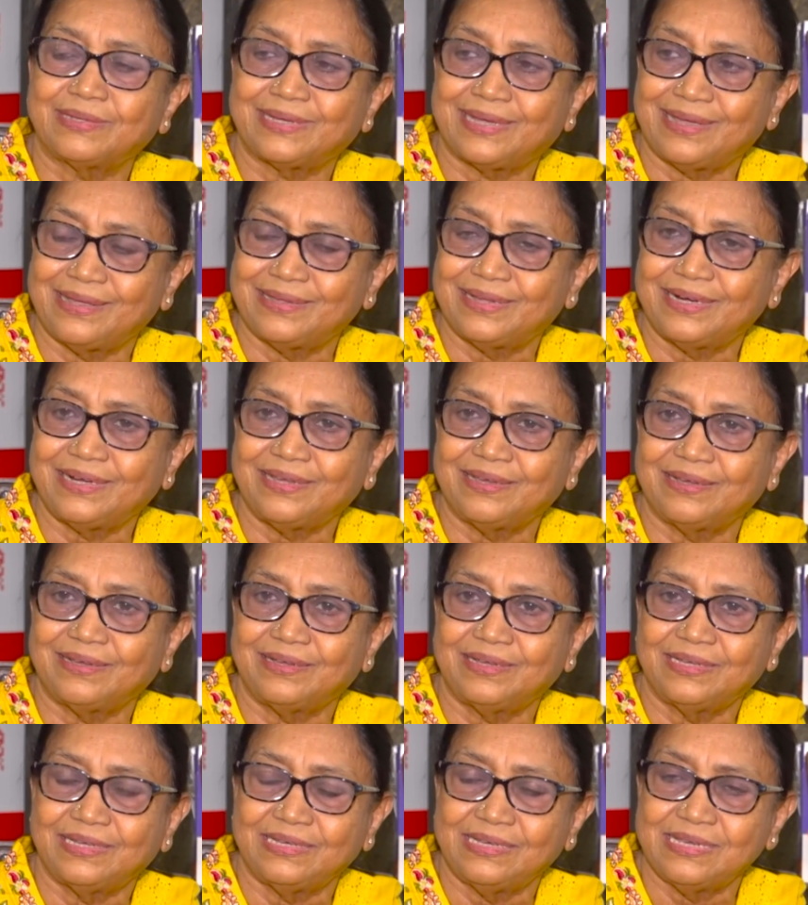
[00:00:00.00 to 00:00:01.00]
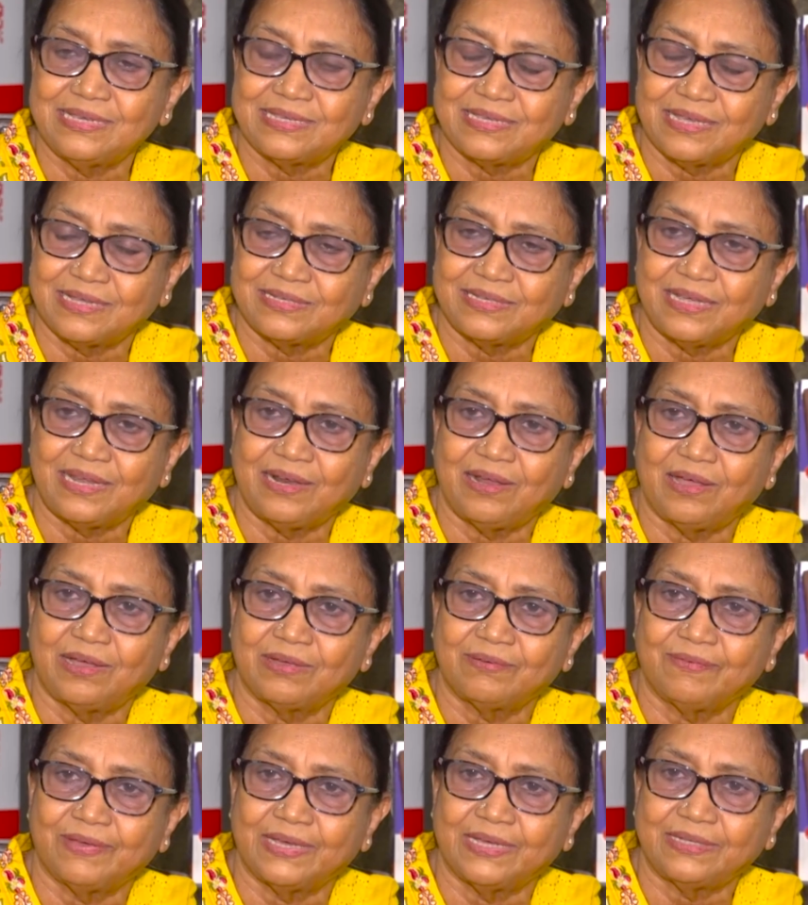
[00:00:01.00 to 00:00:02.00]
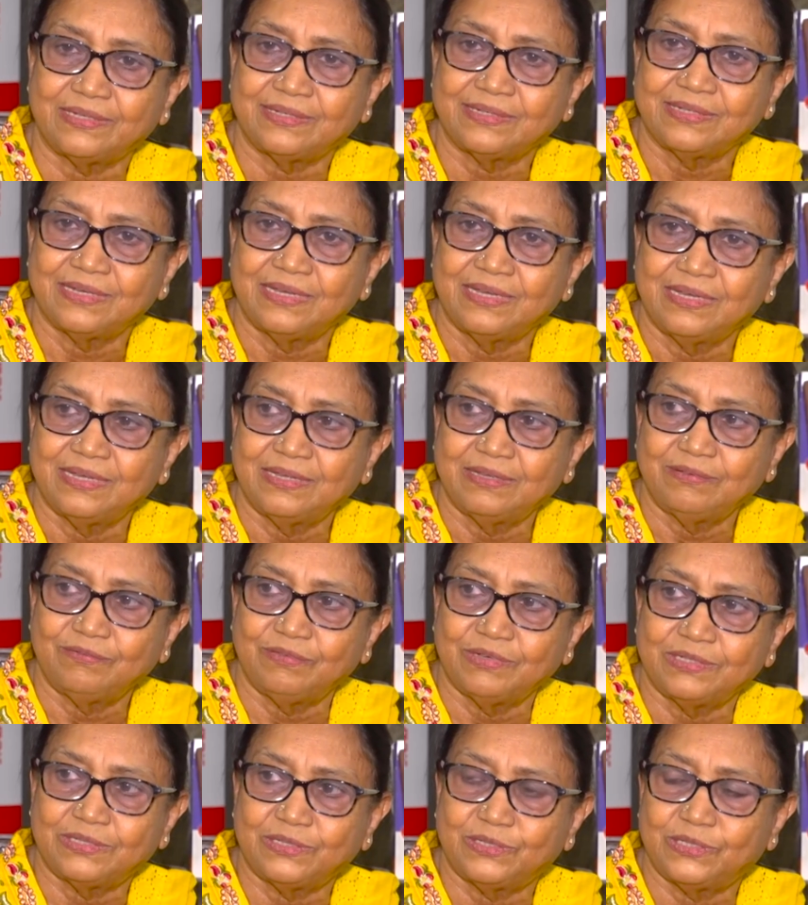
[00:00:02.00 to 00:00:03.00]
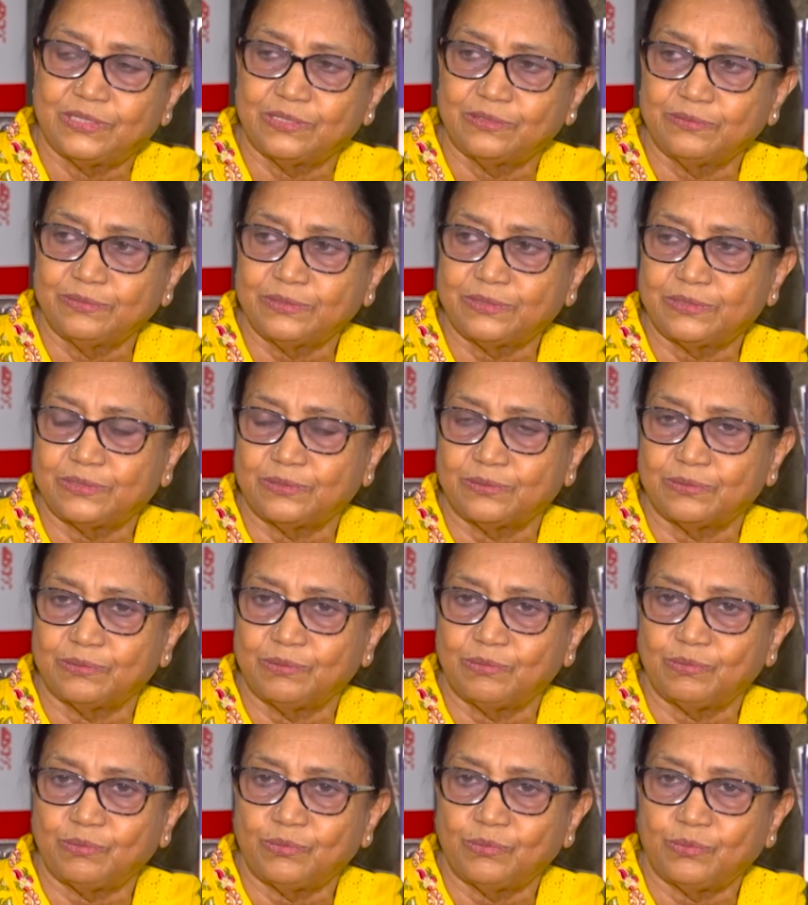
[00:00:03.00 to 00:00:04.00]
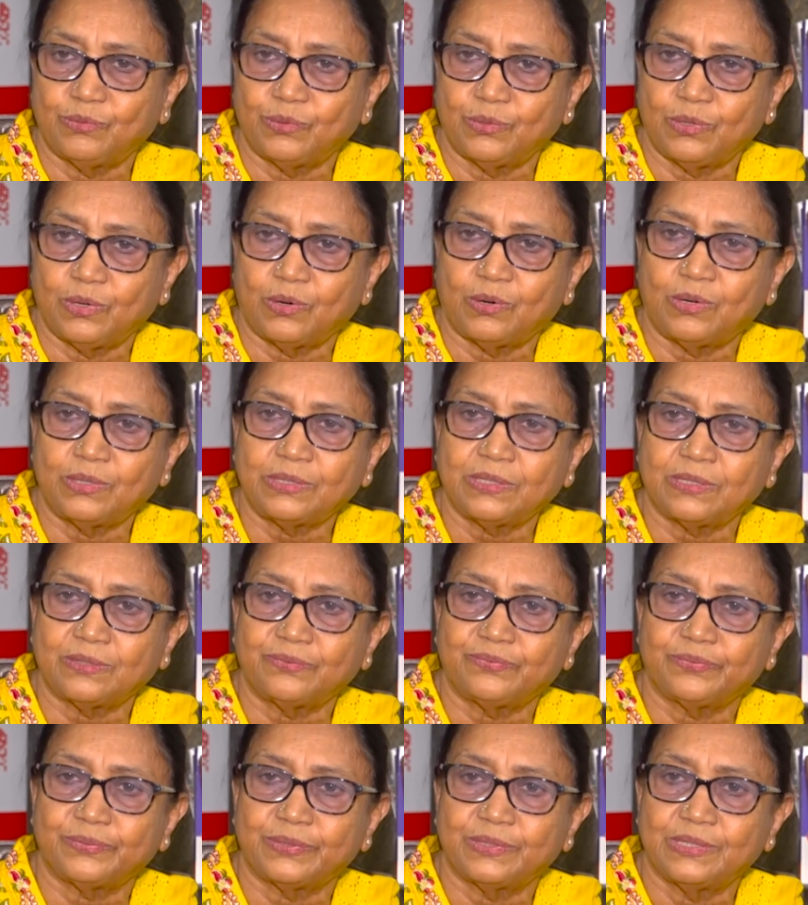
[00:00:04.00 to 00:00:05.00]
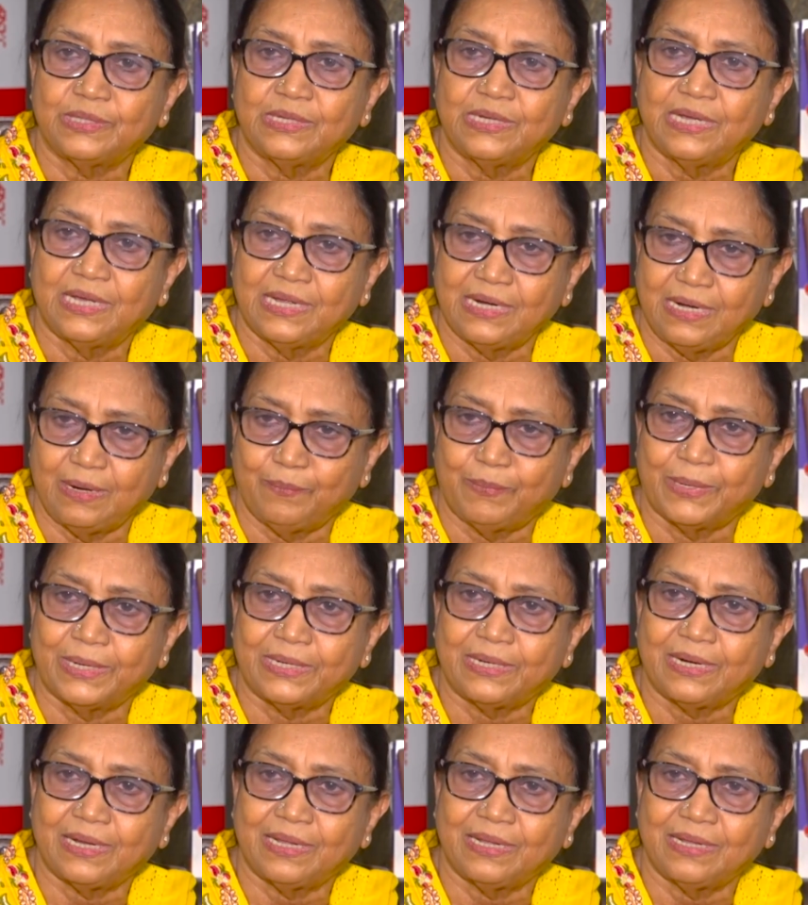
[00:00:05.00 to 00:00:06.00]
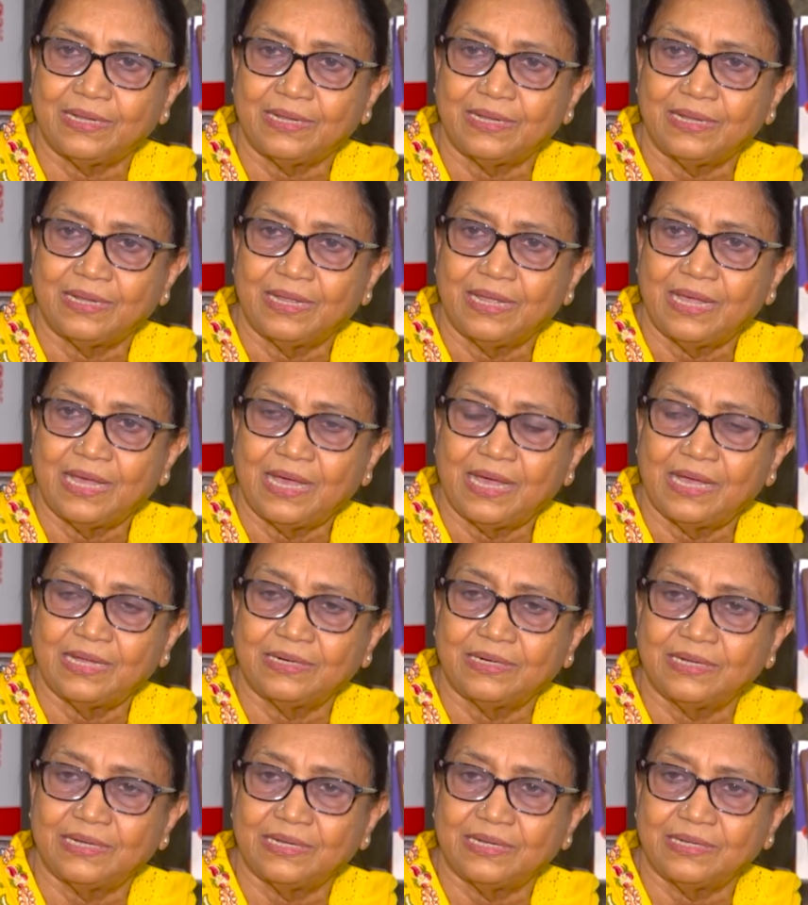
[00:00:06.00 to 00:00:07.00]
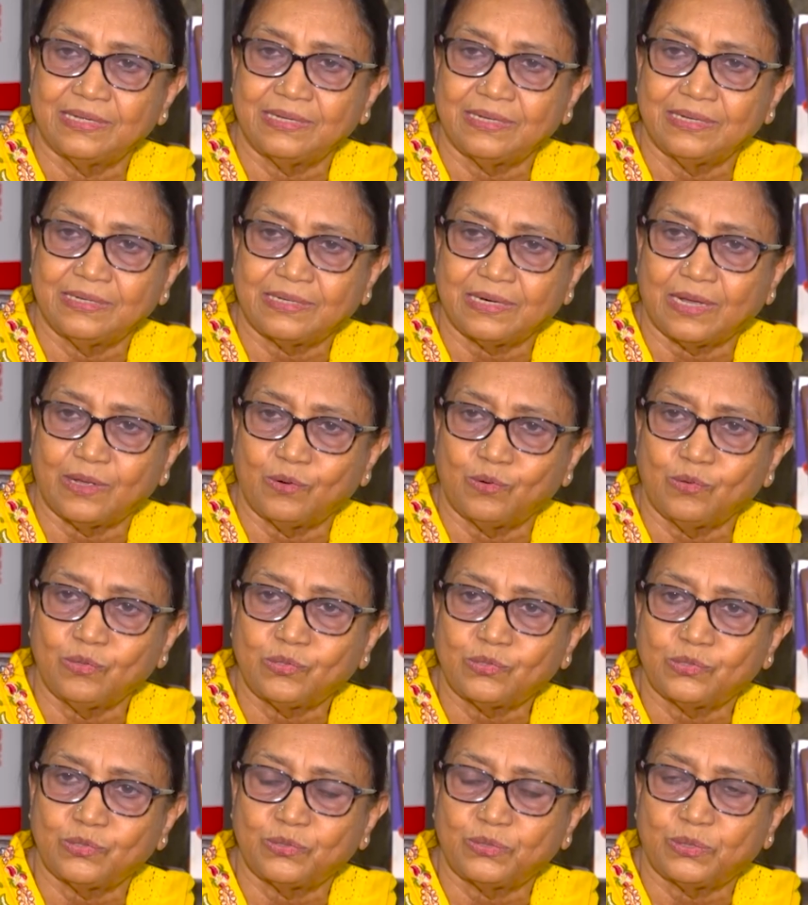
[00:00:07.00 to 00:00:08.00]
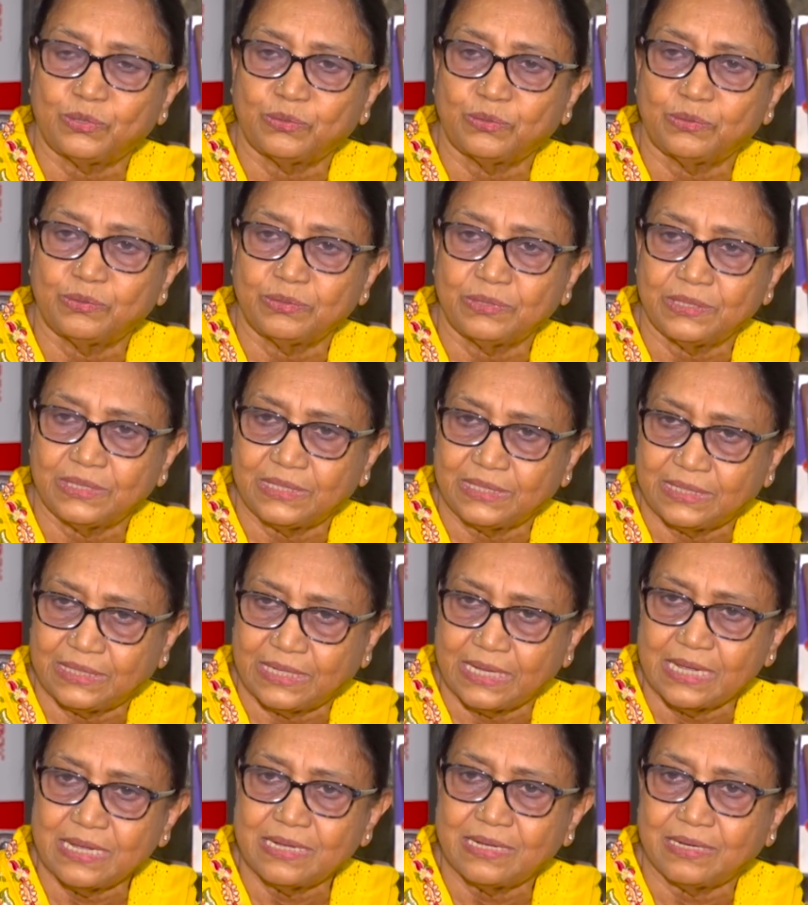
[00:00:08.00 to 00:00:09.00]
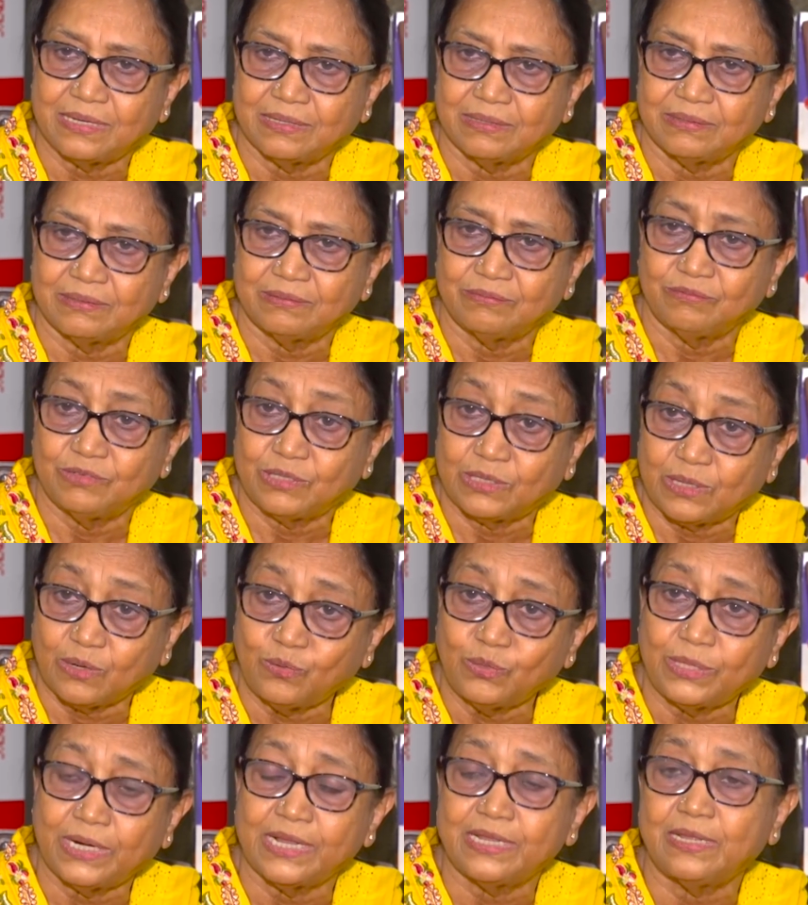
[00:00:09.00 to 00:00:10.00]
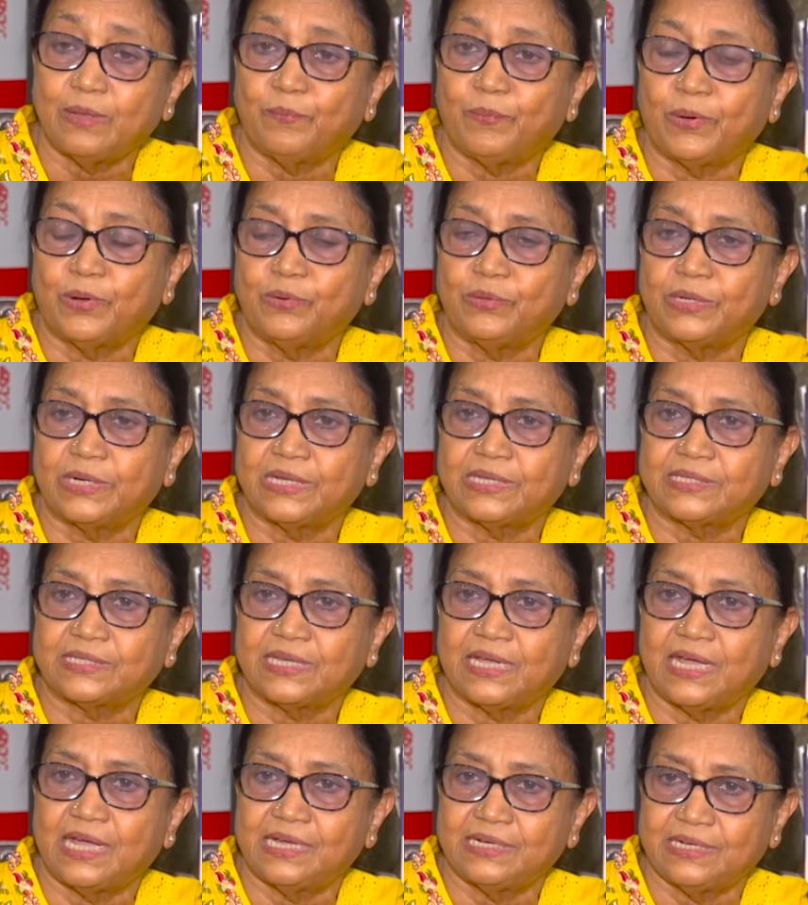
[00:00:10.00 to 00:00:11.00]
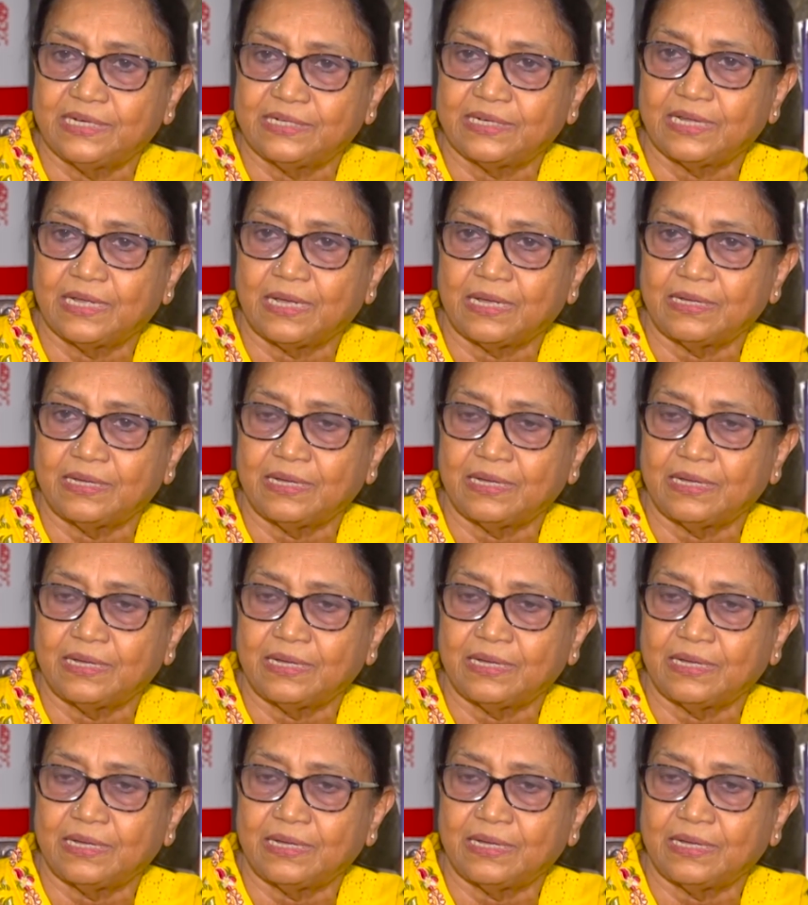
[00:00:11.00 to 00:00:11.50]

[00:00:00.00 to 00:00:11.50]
Kannada is such a language which gives you lot of liberty, and it allows you to think without any boundaries, and it